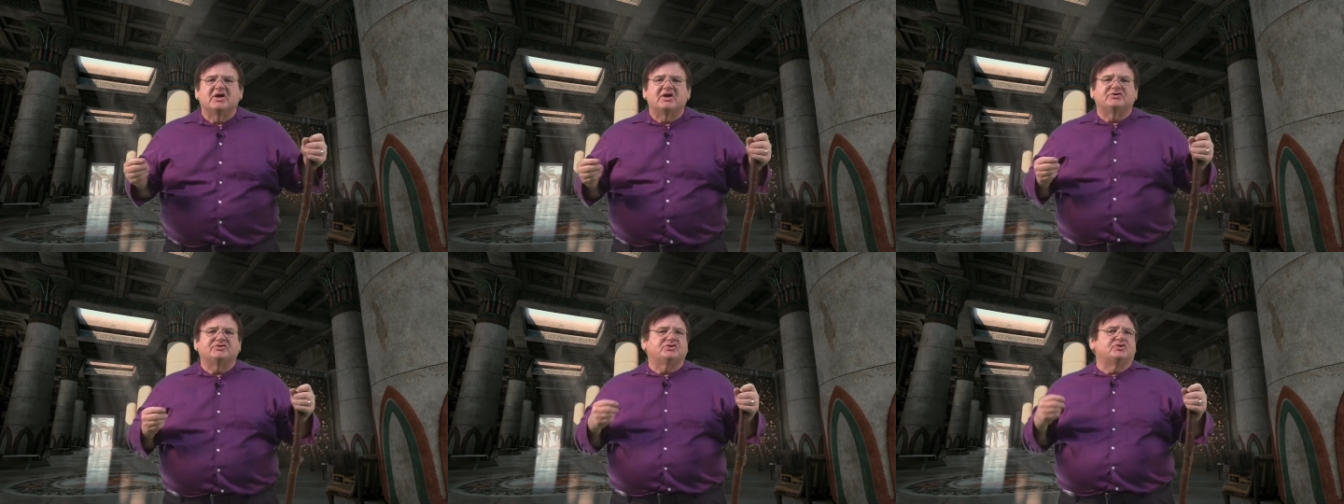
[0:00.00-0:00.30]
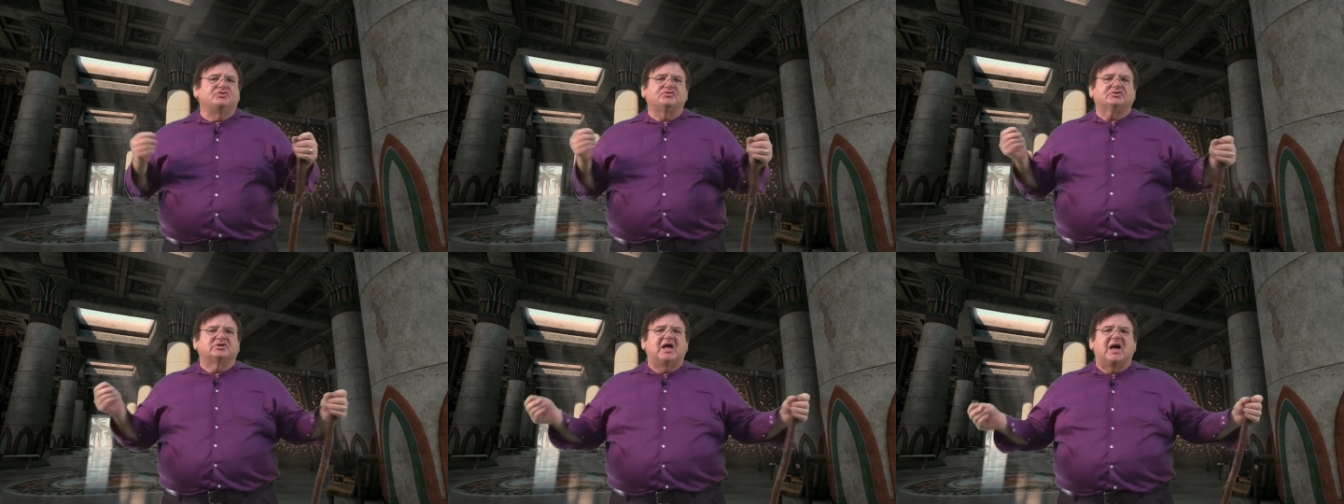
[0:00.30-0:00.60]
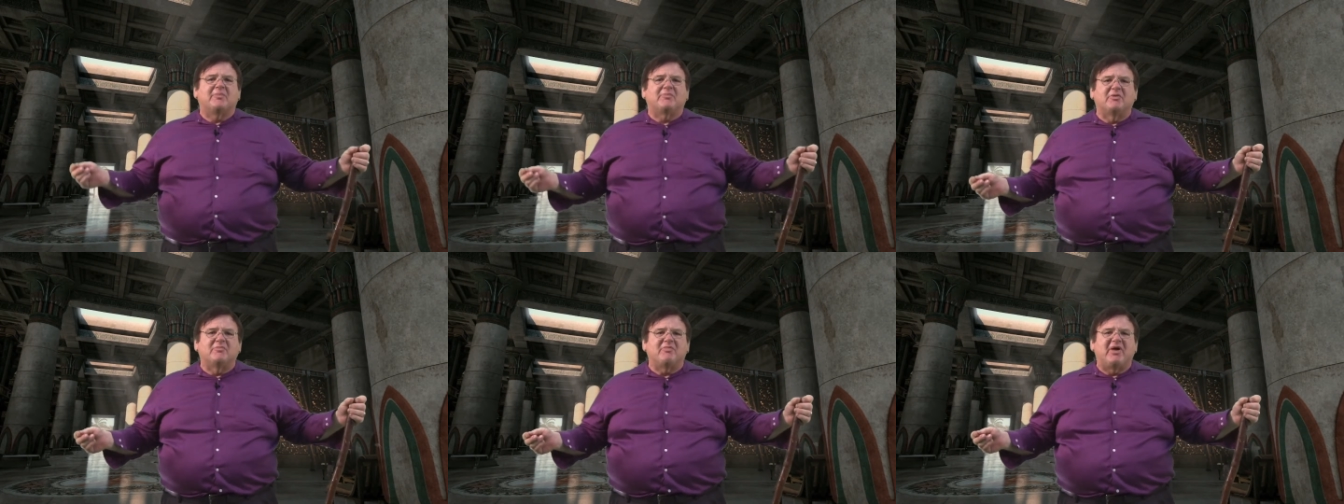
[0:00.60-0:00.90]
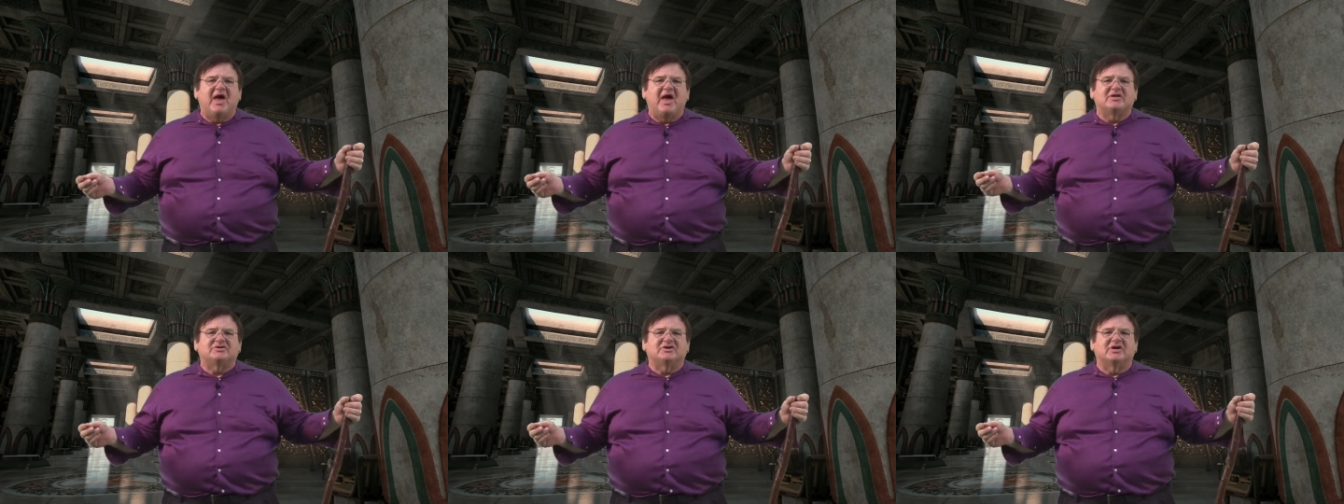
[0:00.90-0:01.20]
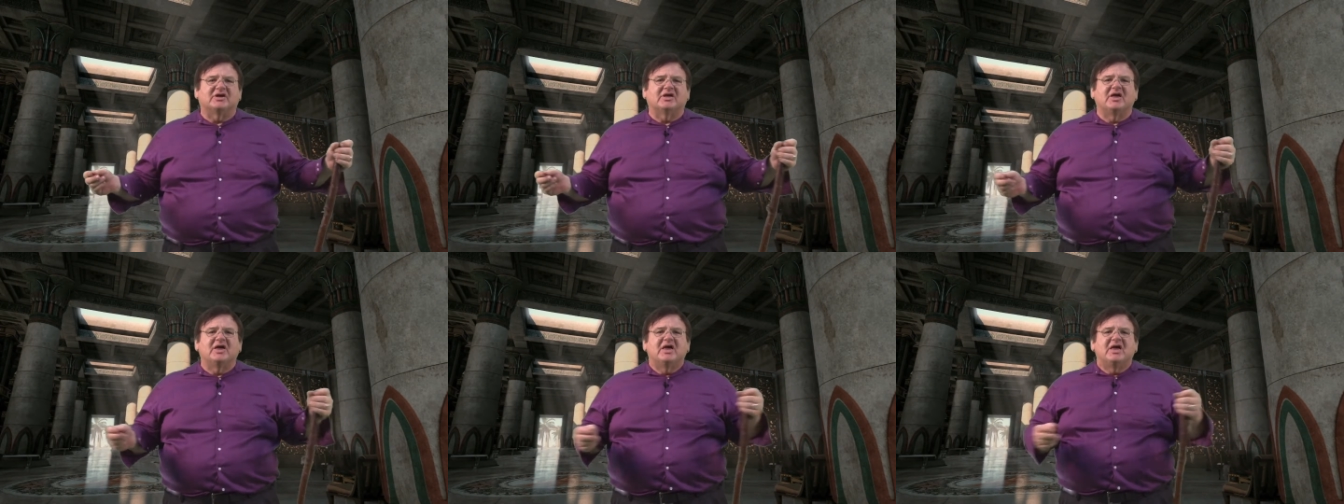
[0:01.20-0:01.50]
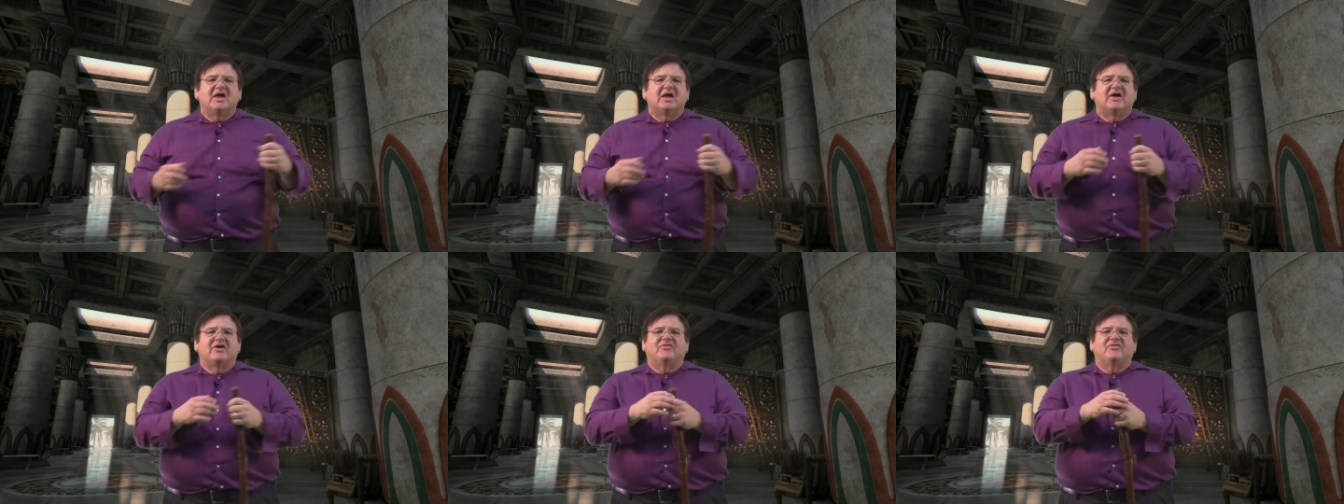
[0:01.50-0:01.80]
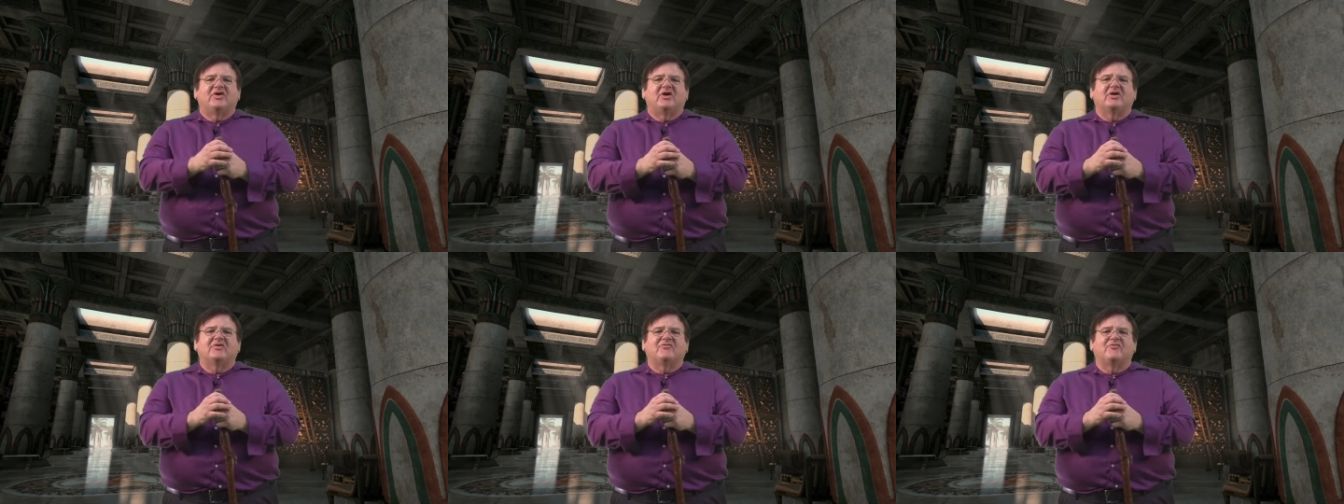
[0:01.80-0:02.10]
is to do sloppy magic
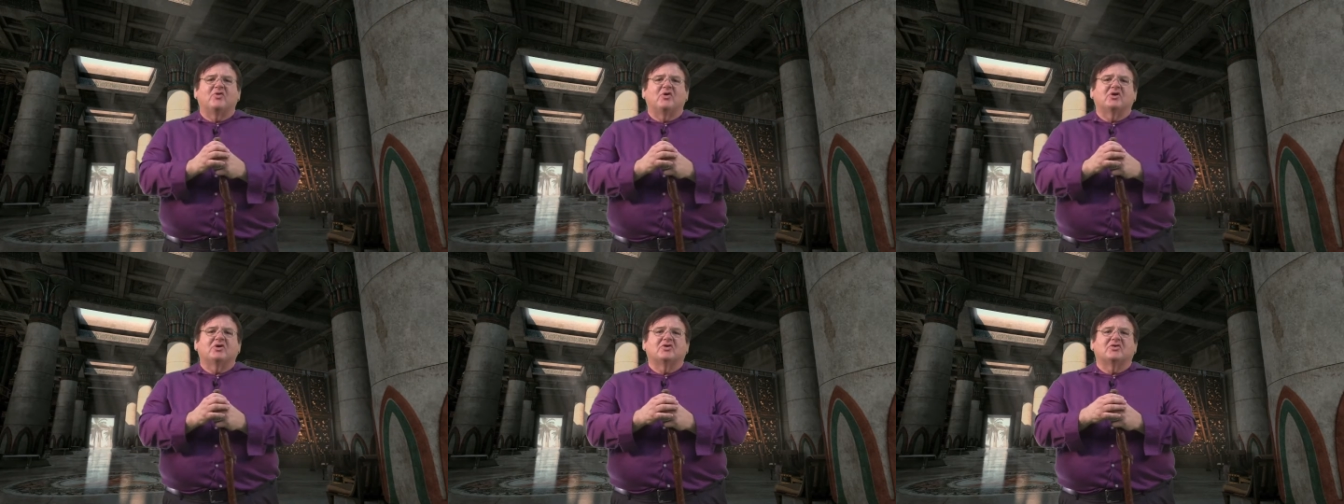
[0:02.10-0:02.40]
and therefore